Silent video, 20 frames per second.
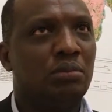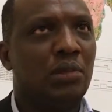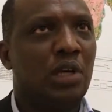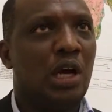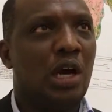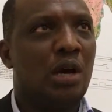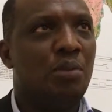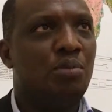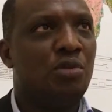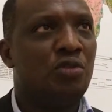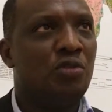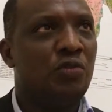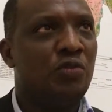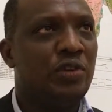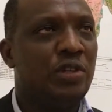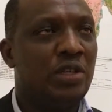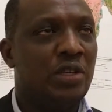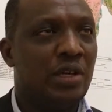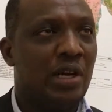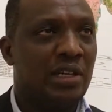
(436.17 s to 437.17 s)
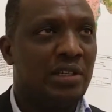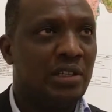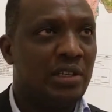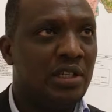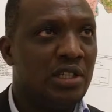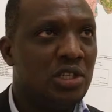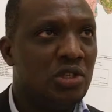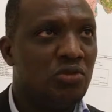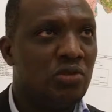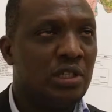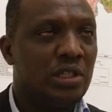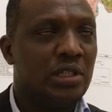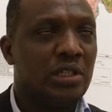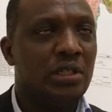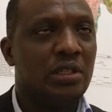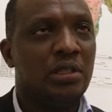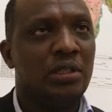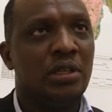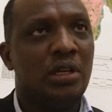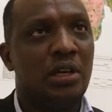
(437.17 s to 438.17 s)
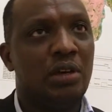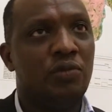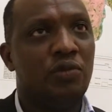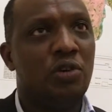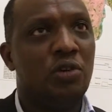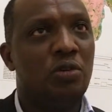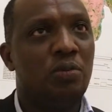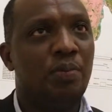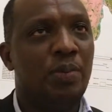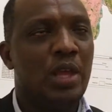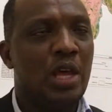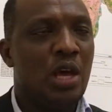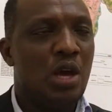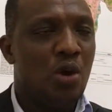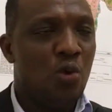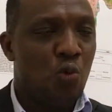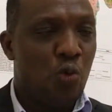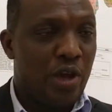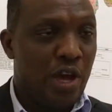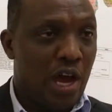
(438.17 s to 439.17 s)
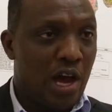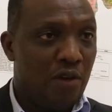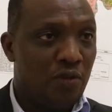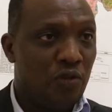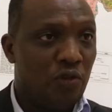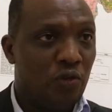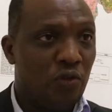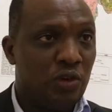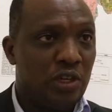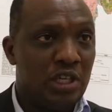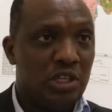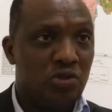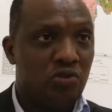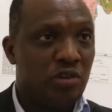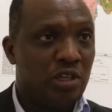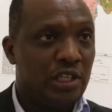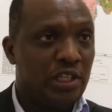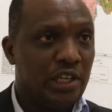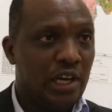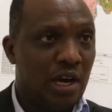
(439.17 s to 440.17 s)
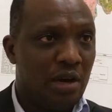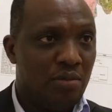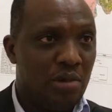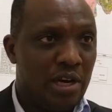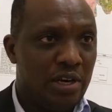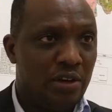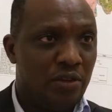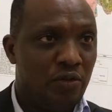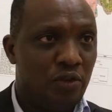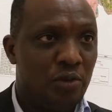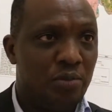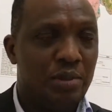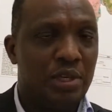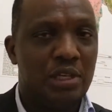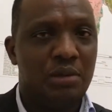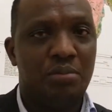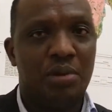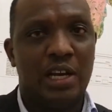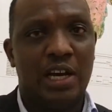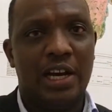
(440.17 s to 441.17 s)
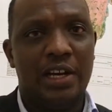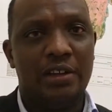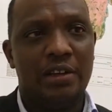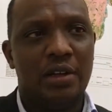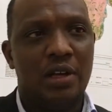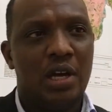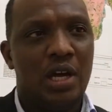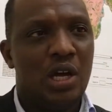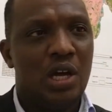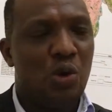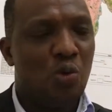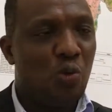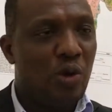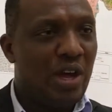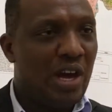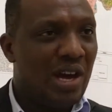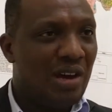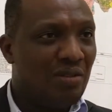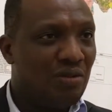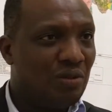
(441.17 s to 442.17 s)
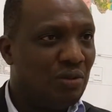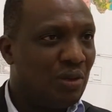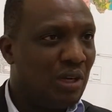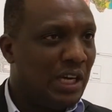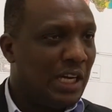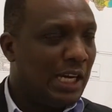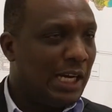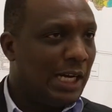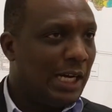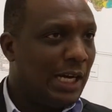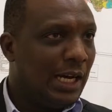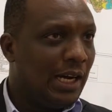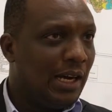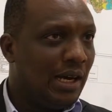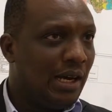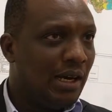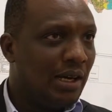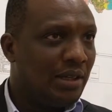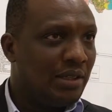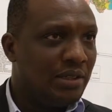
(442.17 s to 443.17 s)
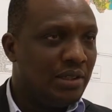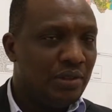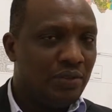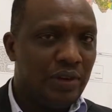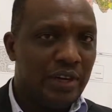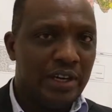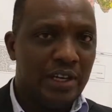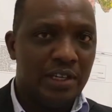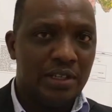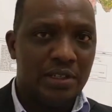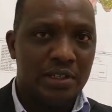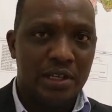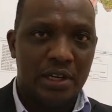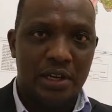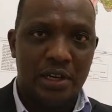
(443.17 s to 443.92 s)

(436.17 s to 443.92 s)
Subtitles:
approved at the district level. We have district urban development plan. We have different